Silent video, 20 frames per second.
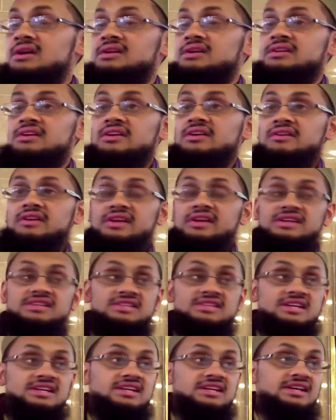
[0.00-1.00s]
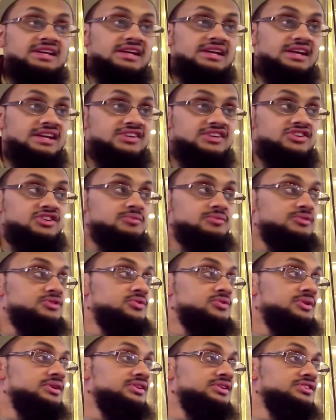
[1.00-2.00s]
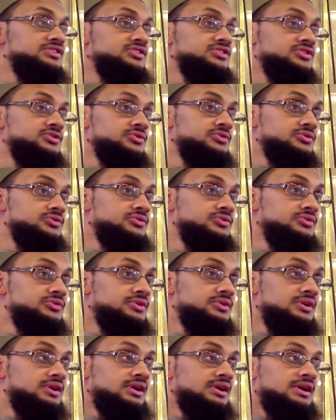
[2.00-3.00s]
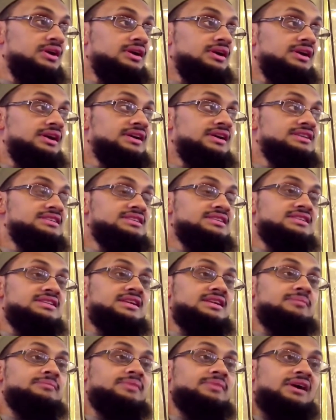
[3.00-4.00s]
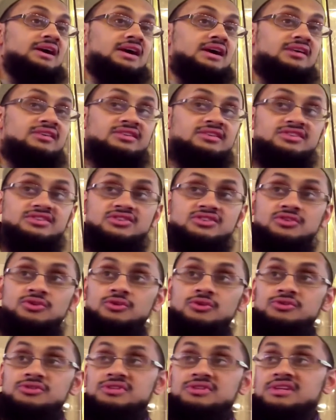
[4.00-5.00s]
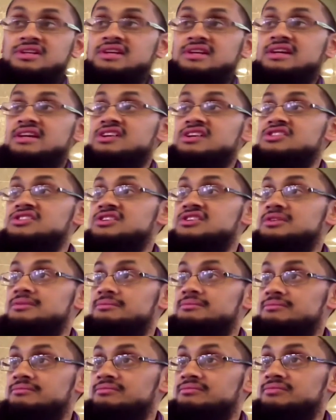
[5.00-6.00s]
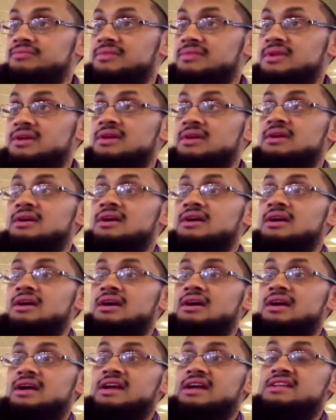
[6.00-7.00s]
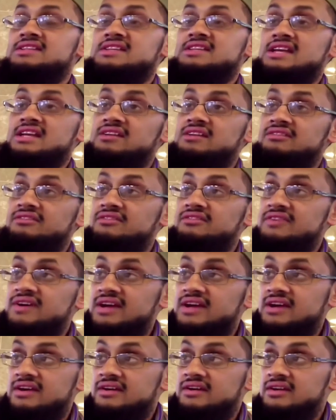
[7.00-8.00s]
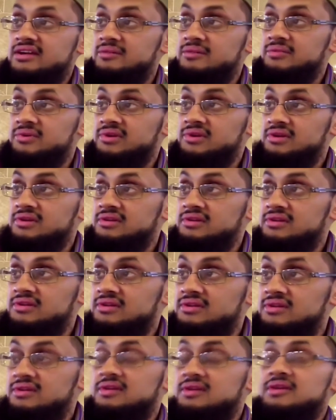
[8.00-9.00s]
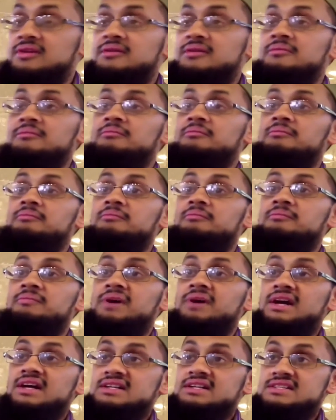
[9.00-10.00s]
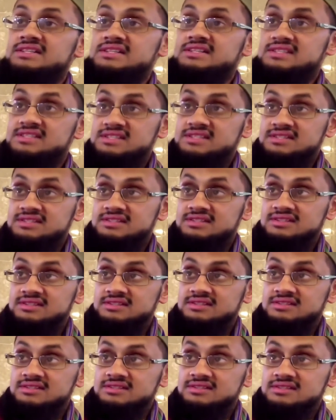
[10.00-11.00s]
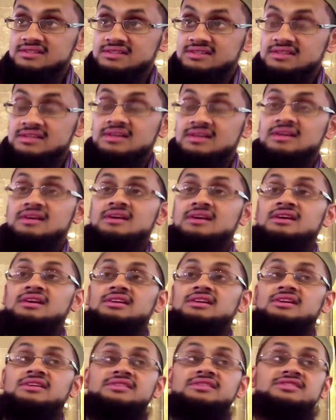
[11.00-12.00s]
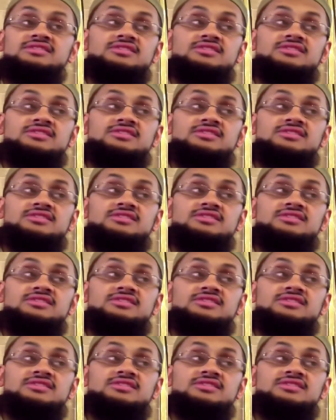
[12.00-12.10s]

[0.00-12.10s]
There is a connection between the two. It is an apparent causal connection. It's invariable, but there is